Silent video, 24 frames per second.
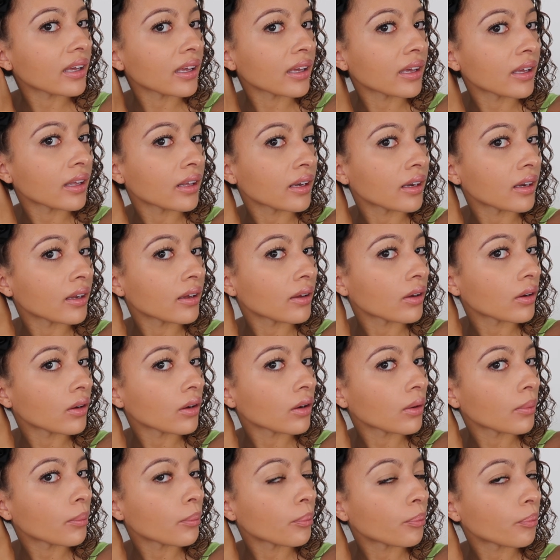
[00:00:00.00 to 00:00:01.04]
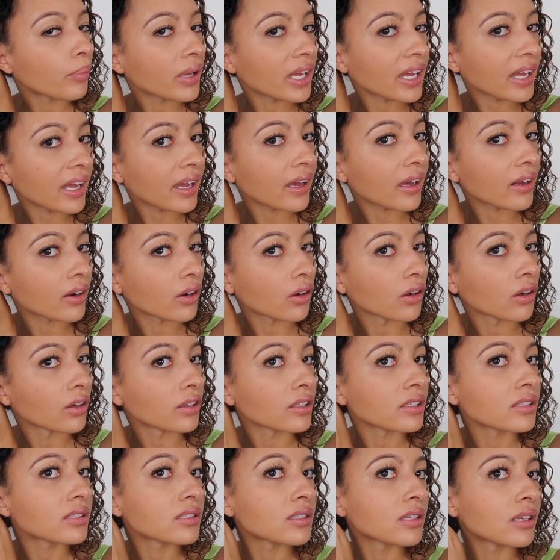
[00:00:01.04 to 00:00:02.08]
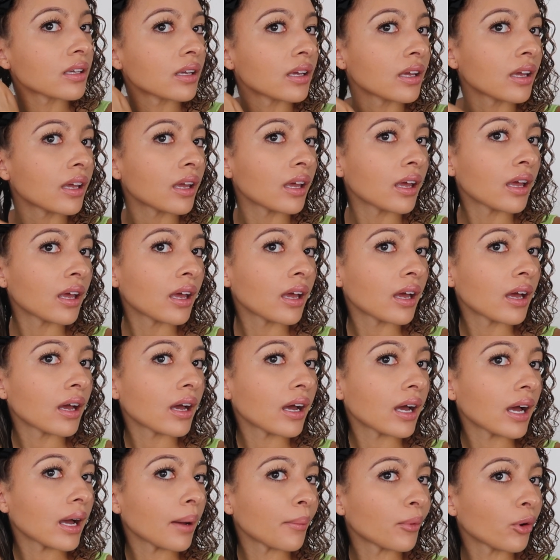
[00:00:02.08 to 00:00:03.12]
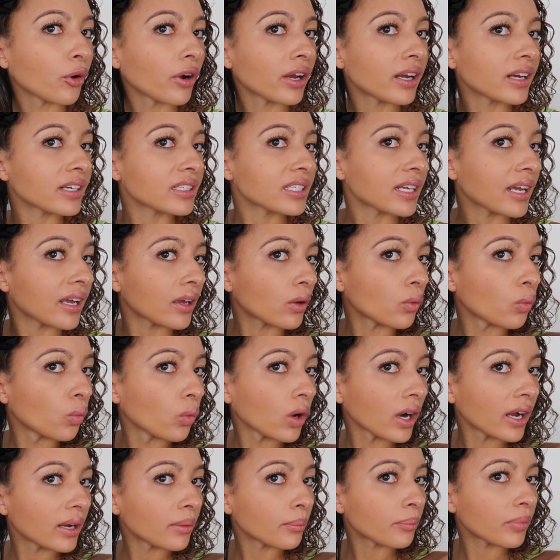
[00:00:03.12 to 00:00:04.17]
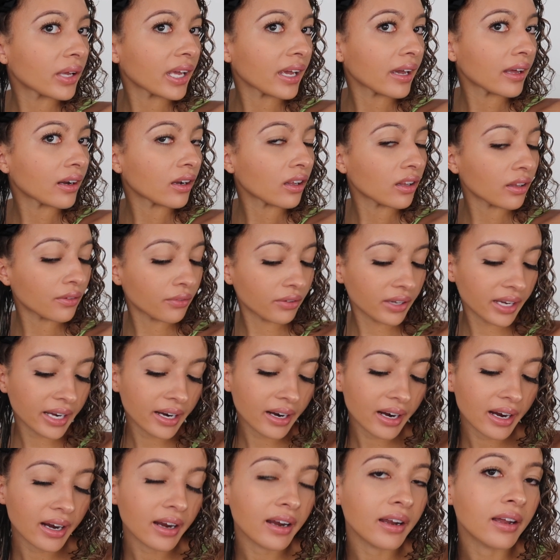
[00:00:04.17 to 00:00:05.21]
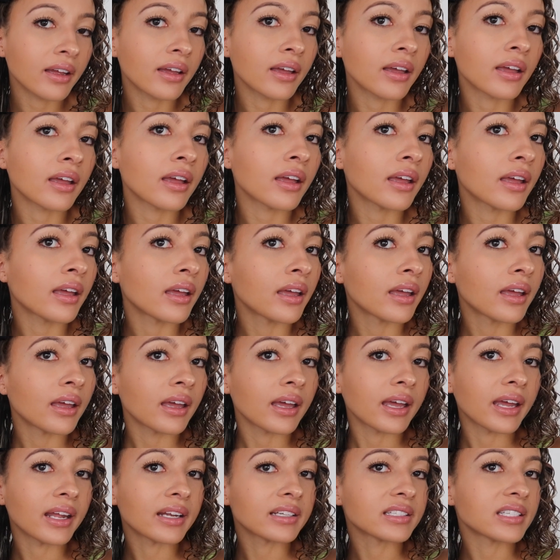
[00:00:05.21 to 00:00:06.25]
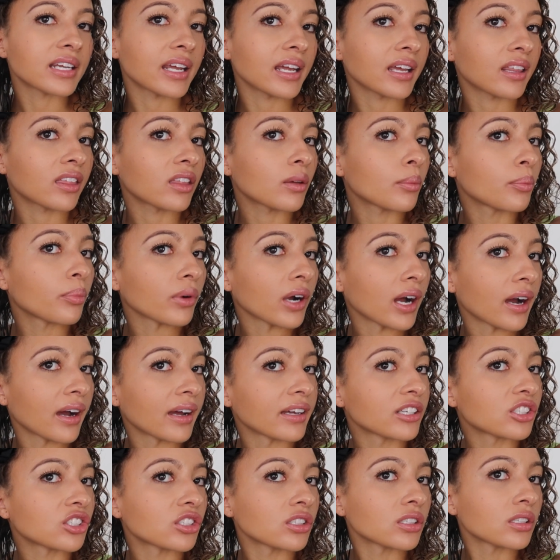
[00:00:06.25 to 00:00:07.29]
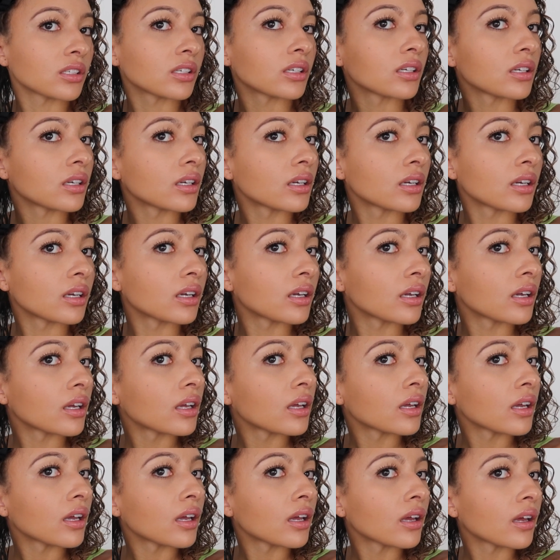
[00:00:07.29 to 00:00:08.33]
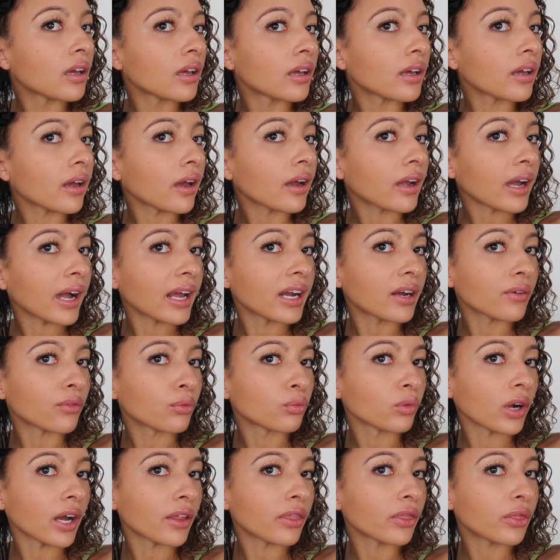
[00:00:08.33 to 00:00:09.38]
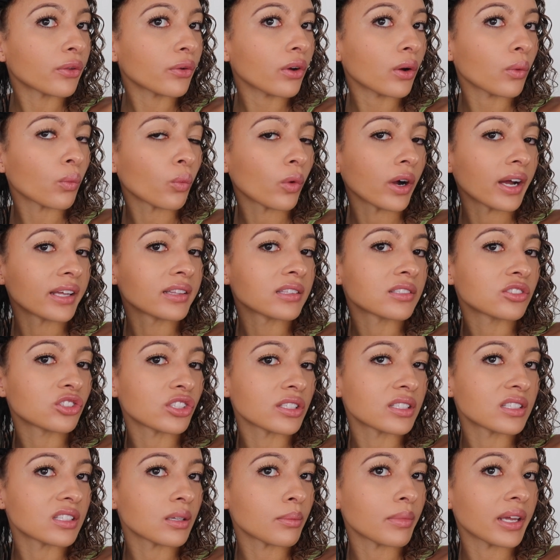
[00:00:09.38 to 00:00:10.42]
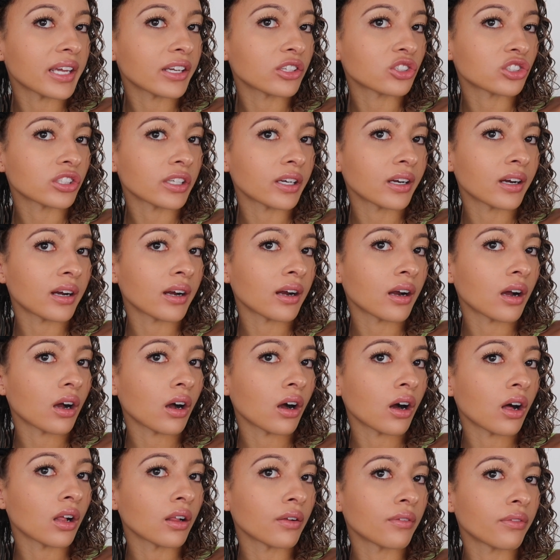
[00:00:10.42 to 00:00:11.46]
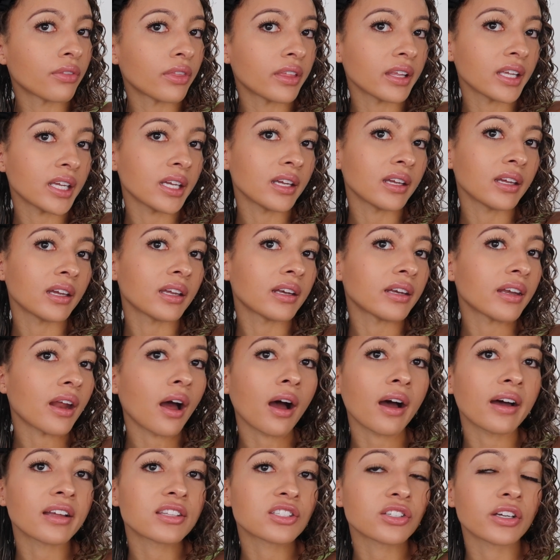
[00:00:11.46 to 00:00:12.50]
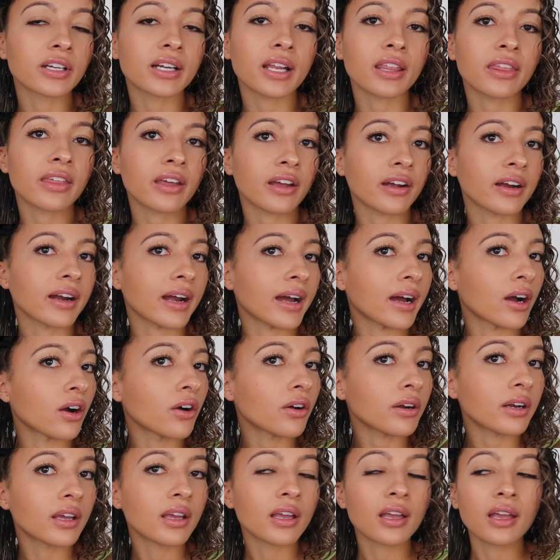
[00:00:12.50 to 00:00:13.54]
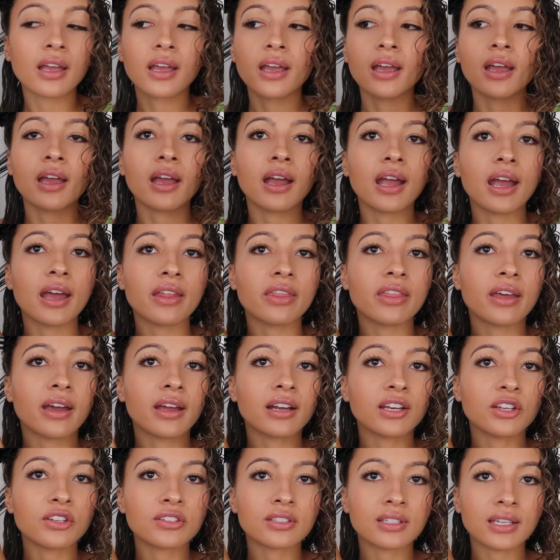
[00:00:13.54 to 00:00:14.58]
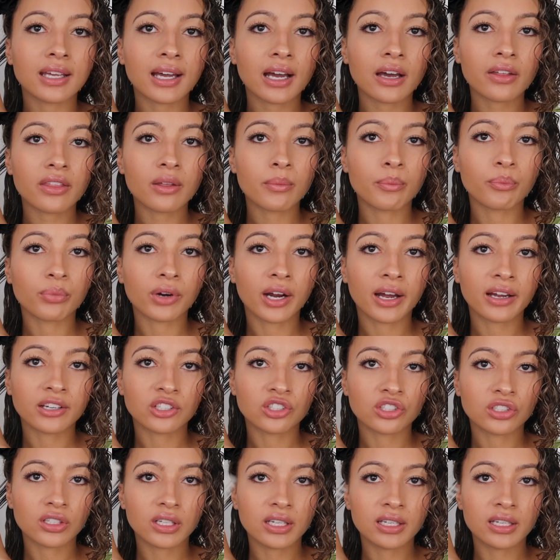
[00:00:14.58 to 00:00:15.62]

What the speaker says: in panels, I'm going to take one panel of hair and take the brush, kind of run through it once just to make sure all of the knots or anything are out. And then you see how the brush